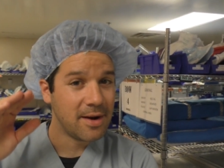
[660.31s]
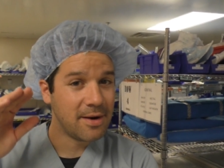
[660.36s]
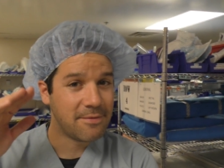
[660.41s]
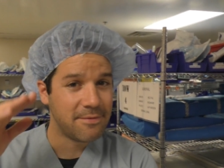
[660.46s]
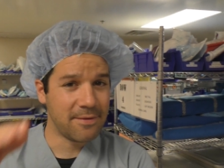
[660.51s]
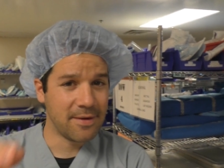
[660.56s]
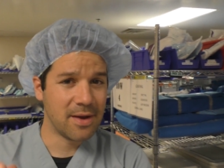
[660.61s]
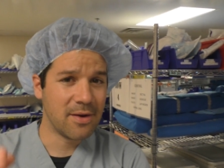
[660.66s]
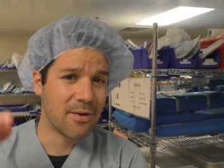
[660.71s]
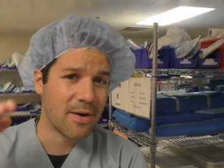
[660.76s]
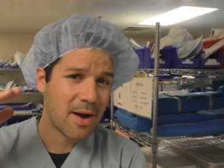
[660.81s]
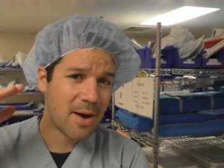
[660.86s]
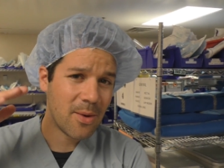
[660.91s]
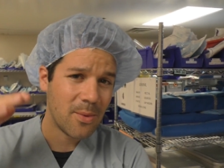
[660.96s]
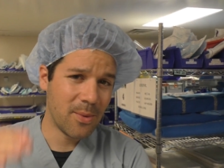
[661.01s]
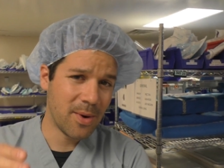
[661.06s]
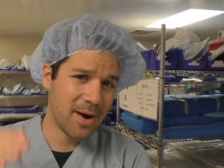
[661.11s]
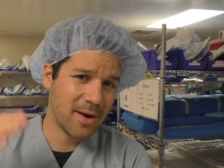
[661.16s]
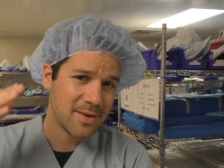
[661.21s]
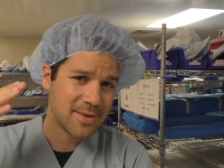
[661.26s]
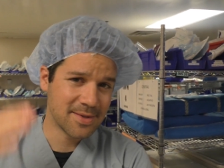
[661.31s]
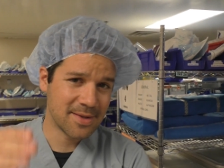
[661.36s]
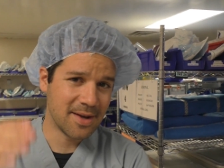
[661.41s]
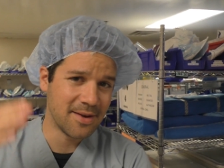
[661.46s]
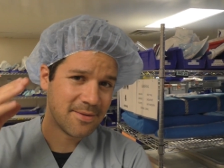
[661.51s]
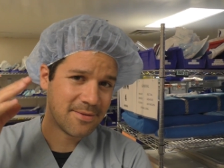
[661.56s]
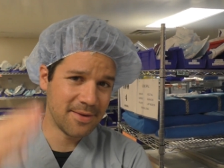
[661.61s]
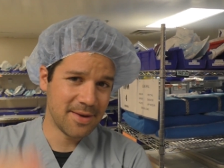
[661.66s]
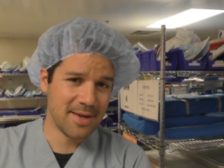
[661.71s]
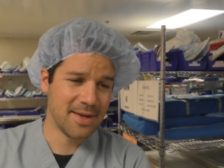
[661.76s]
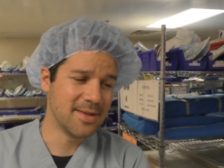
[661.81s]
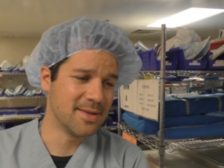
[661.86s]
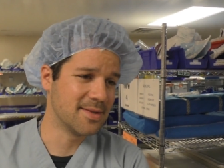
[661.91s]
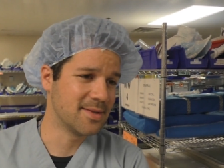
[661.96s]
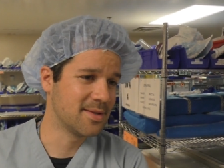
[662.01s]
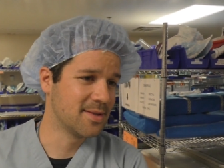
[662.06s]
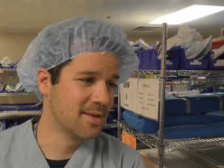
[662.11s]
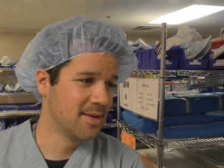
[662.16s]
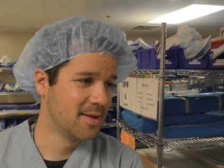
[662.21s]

to figure out where stuff is.